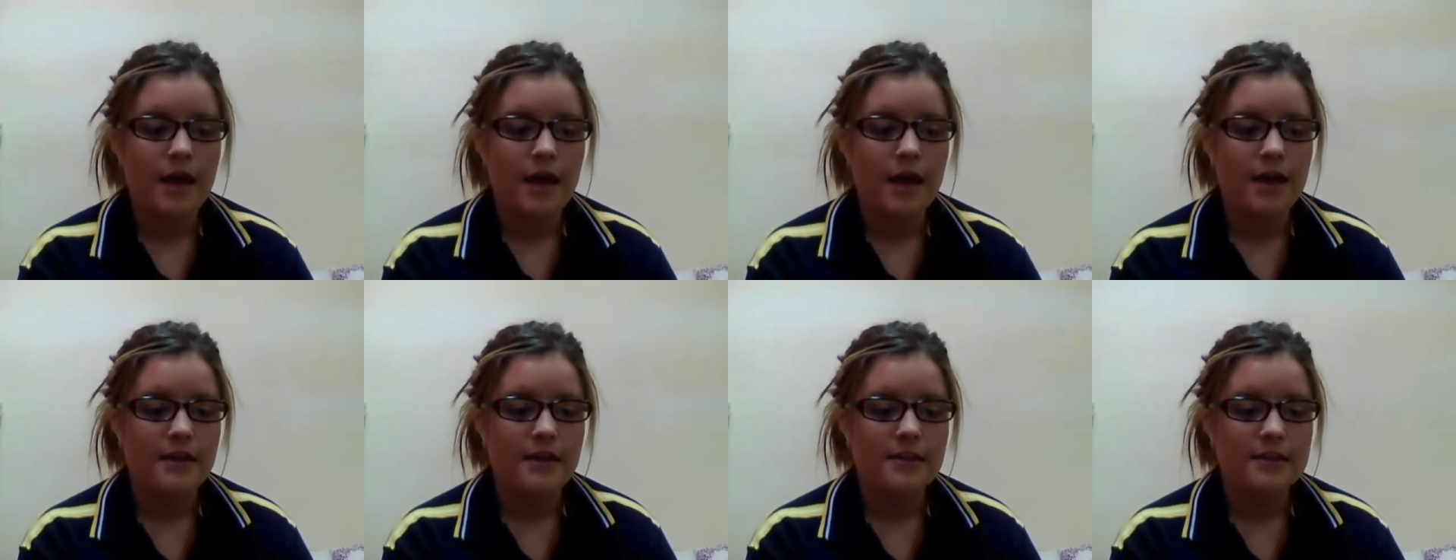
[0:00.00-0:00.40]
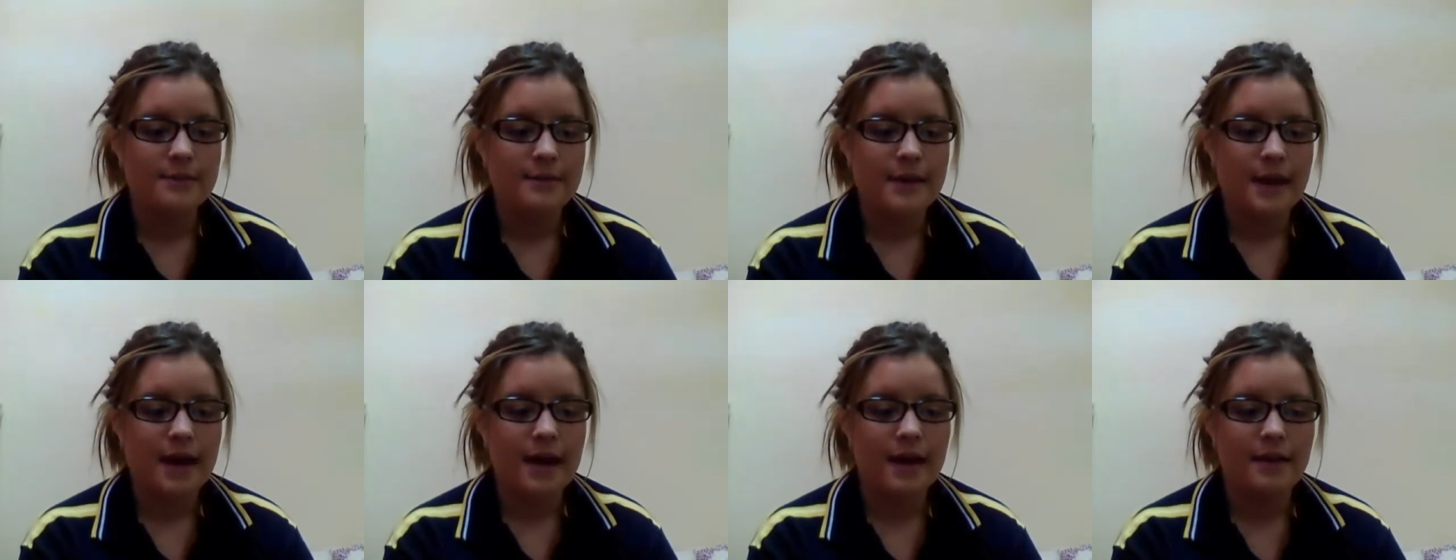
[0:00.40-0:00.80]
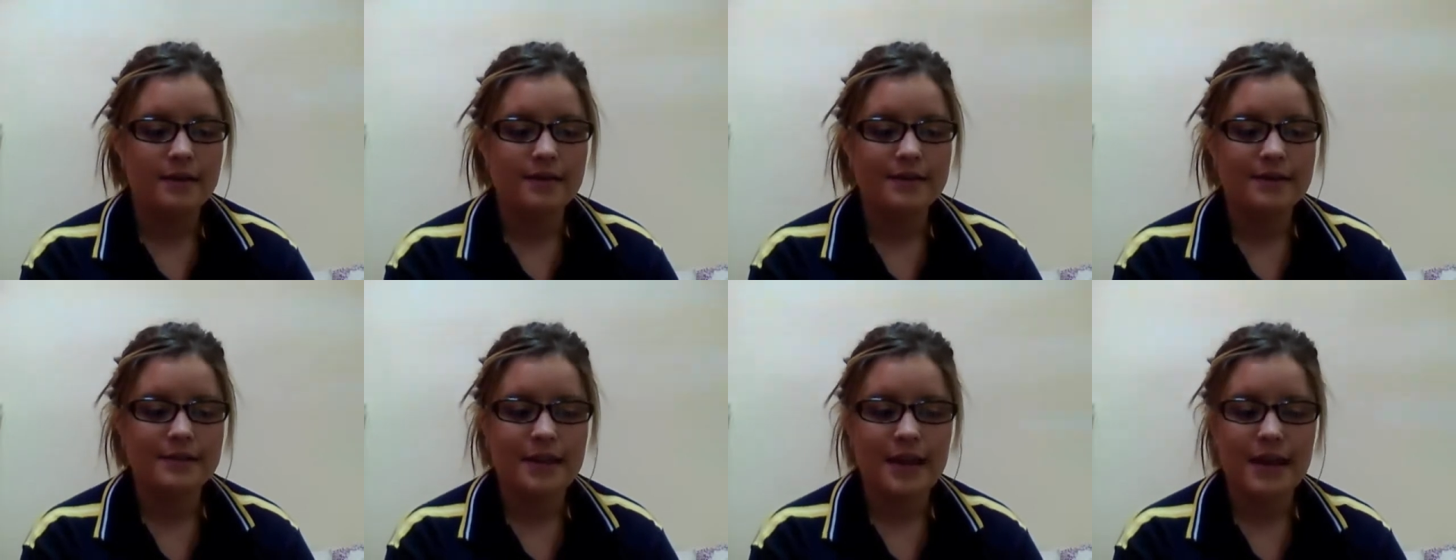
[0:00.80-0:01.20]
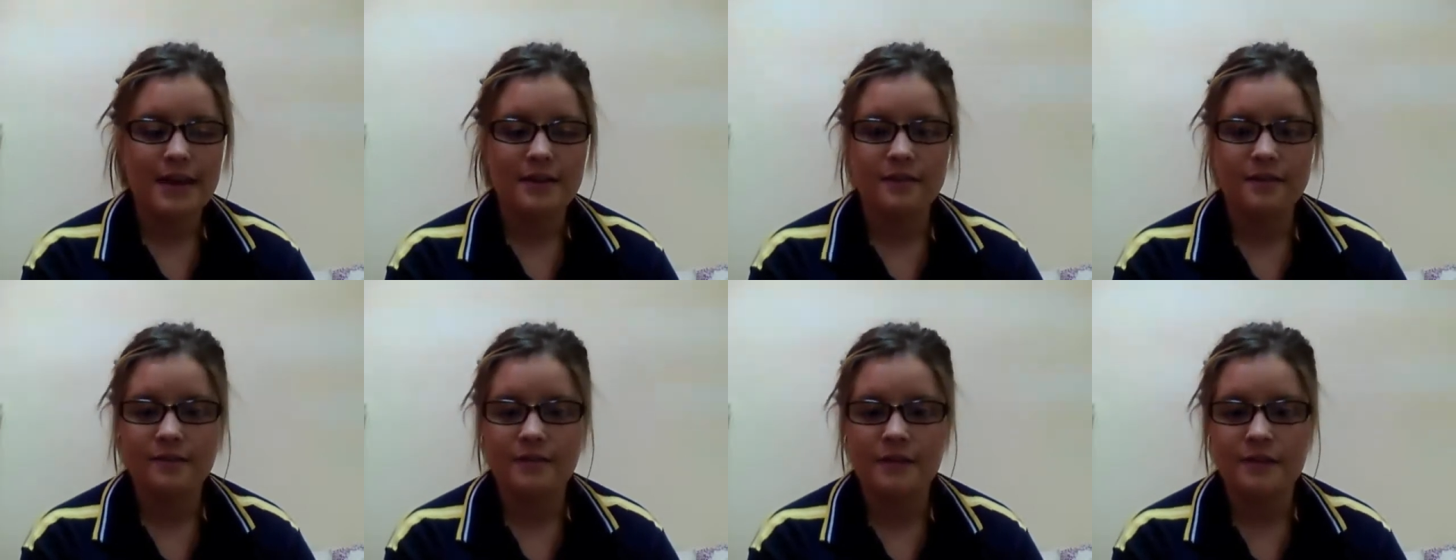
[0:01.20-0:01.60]
and it's about
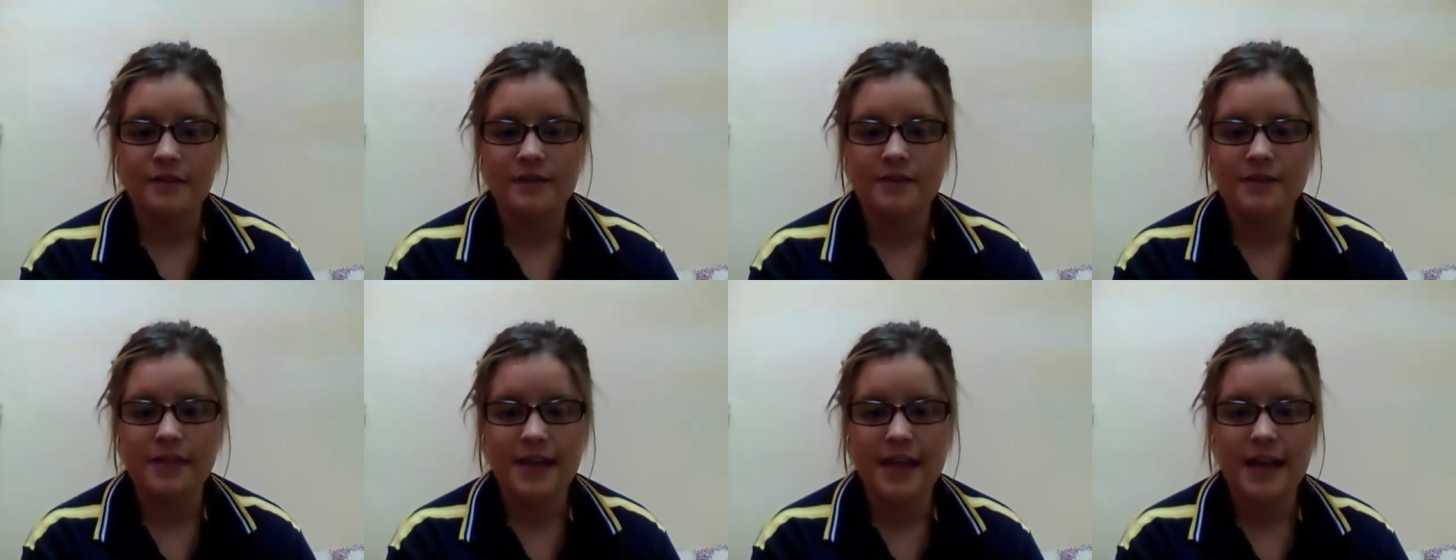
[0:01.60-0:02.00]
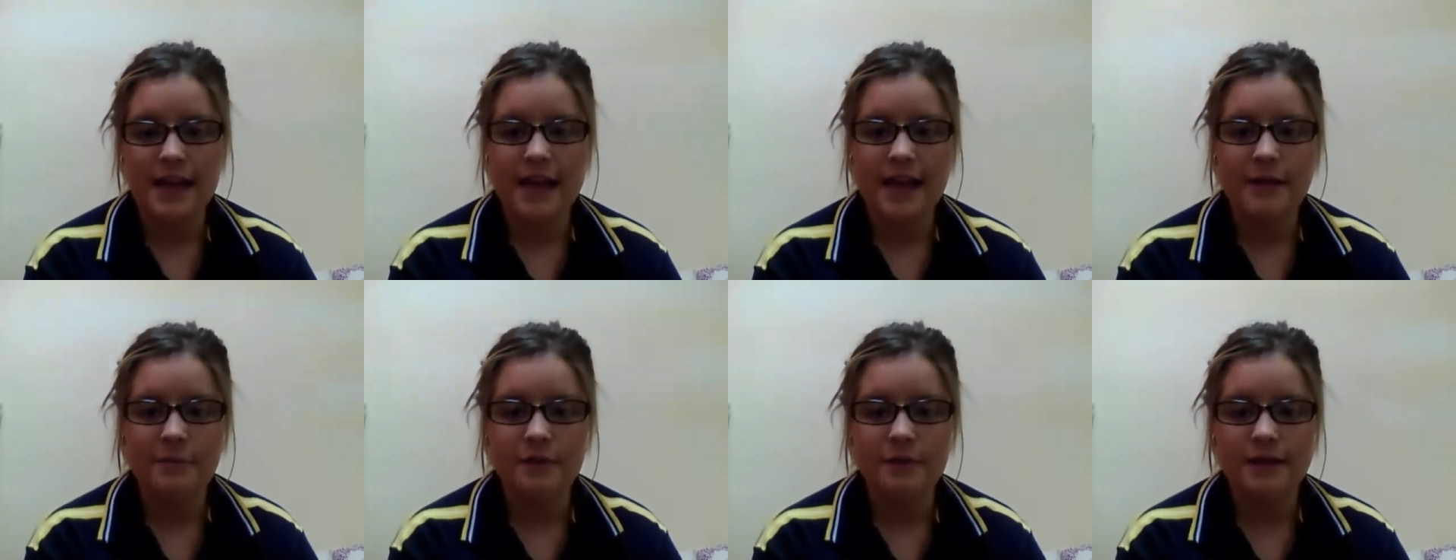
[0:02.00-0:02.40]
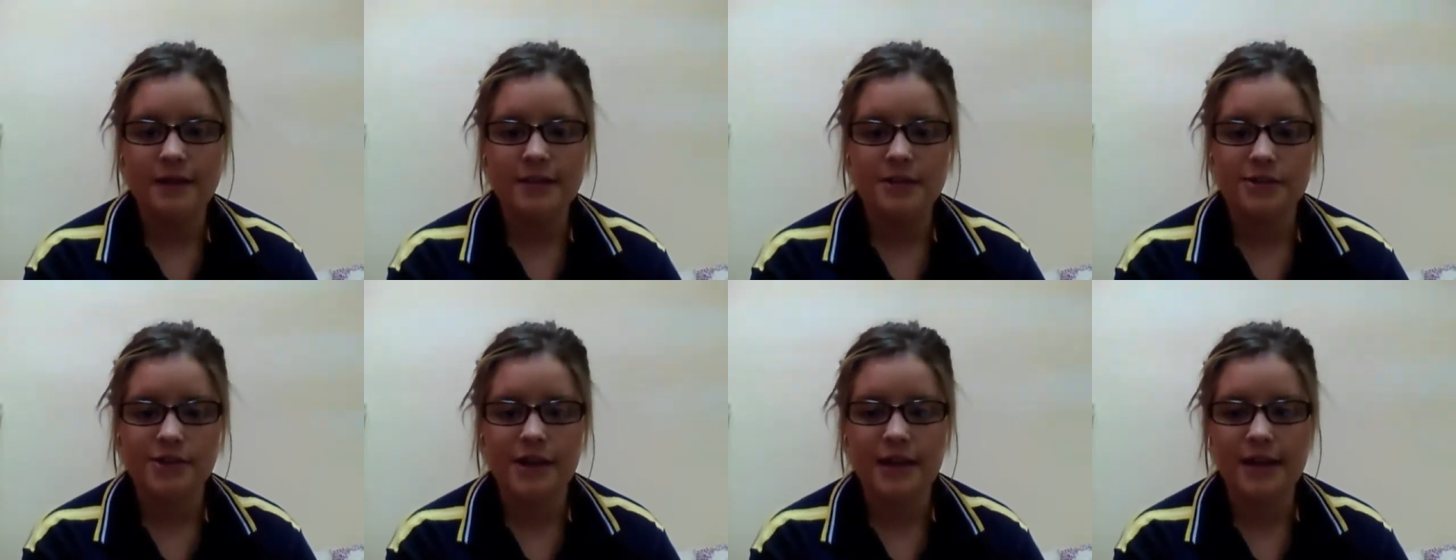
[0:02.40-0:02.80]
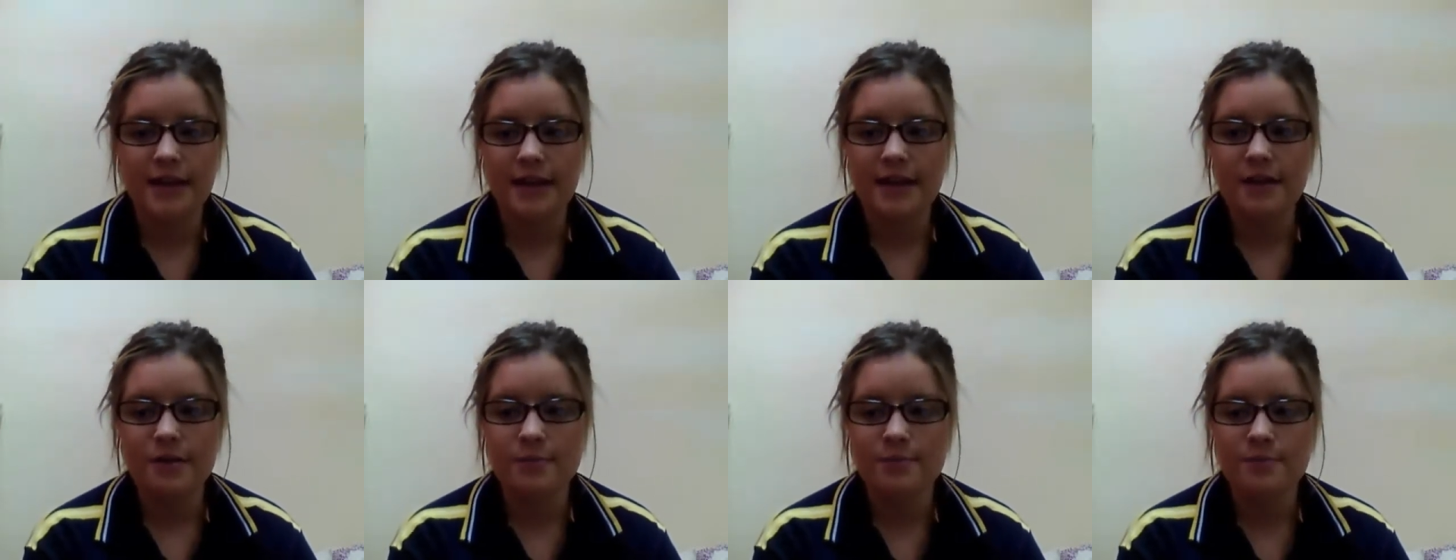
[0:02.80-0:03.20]
10:50 a.m. in
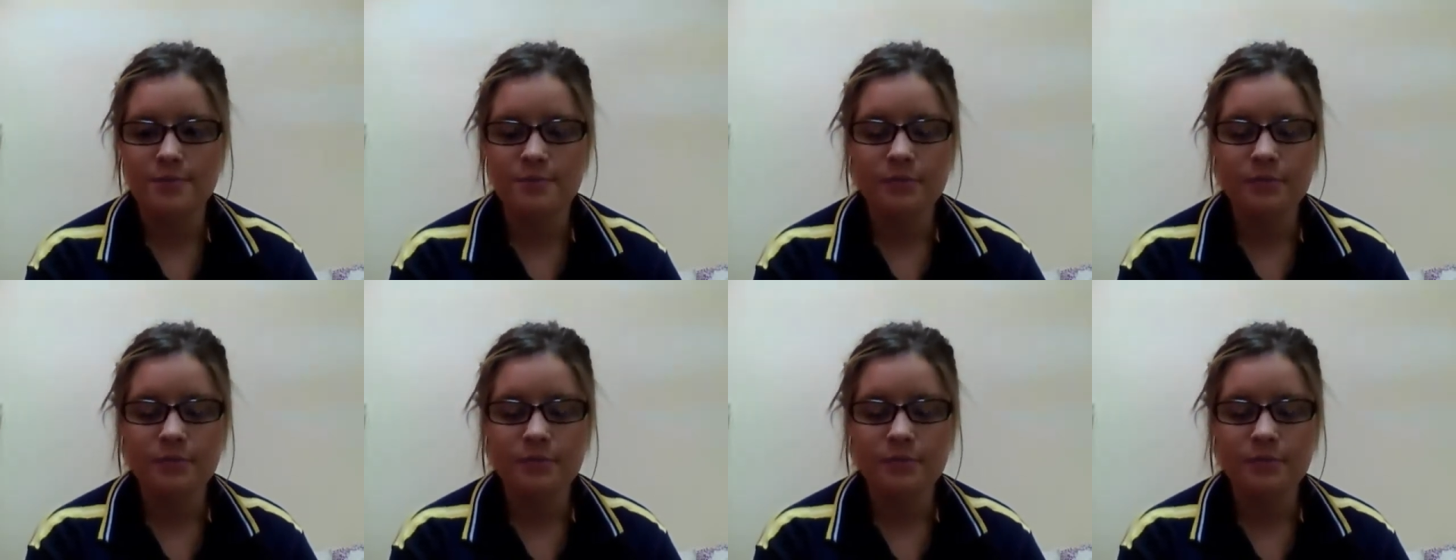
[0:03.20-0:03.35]
Australia.